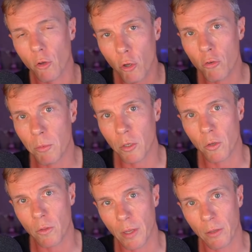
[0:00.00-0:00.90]
contribute
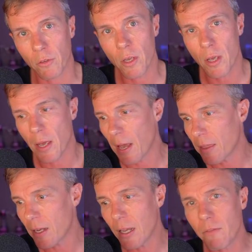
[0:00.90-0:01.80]
new things,
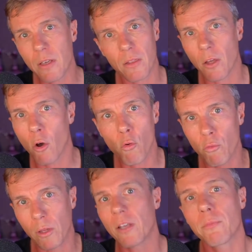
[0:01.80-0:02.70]
and then even get the whole
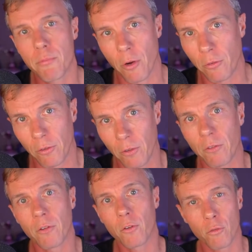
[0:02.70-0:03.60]
release
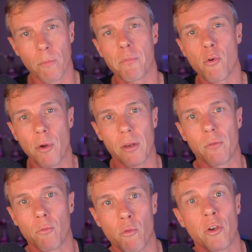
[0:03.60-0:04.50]
process to a point
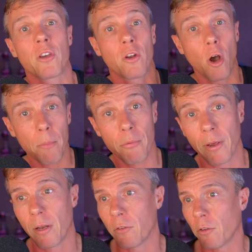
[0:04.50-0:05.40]
where it can
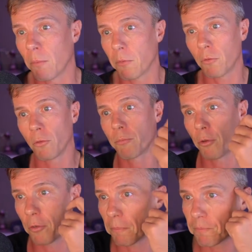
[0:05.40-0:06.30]
operate as an open source
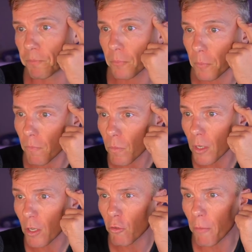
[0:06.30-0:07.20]
project.
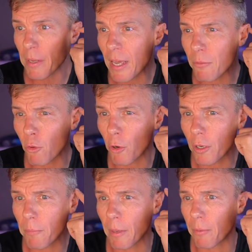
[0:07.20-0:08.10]
So I began talking
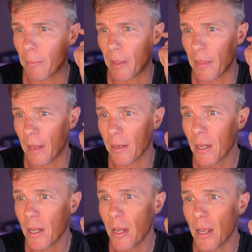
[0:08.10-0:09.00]
to people about that,
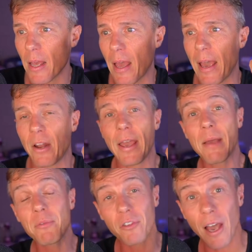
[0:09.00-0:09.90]
and I
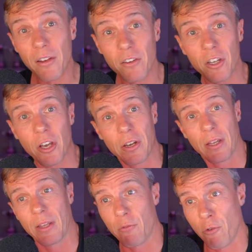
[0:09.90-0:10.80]
am starting to go
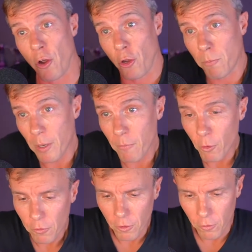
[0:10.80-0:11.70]
down that road, but I've
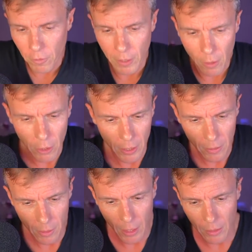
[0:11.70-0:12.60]
also said, look,
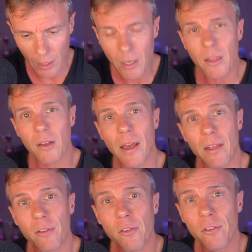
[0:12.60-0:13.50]
at the end of the
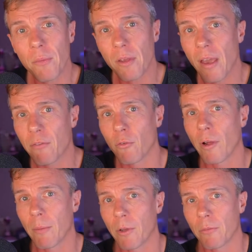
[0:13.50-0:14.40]
day, this is something I have to
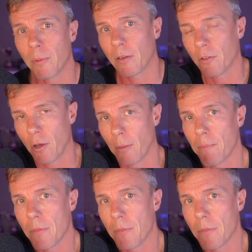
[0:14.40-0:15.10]
run in my spare time.